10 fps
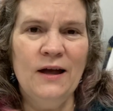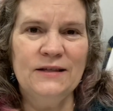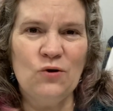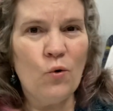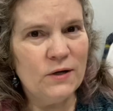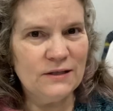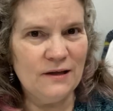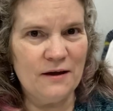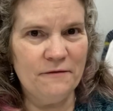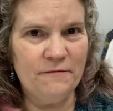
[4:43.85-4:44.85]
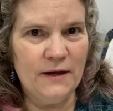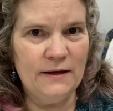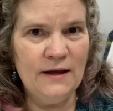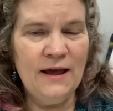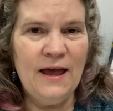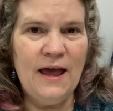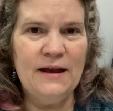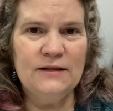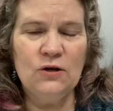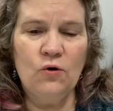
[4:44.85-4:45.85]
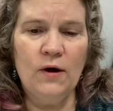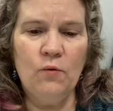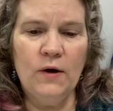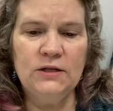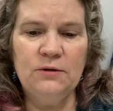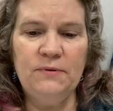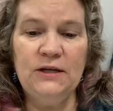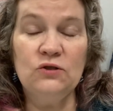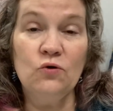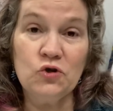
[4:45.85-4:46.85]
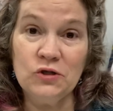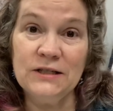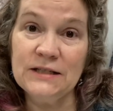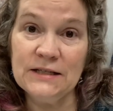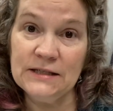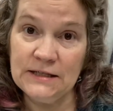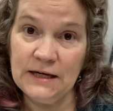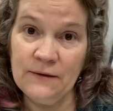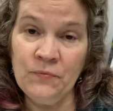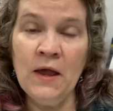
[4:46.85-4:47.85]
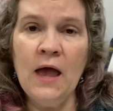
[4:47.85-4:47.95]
It's always a lot of fun, and it's a great way to be social distancing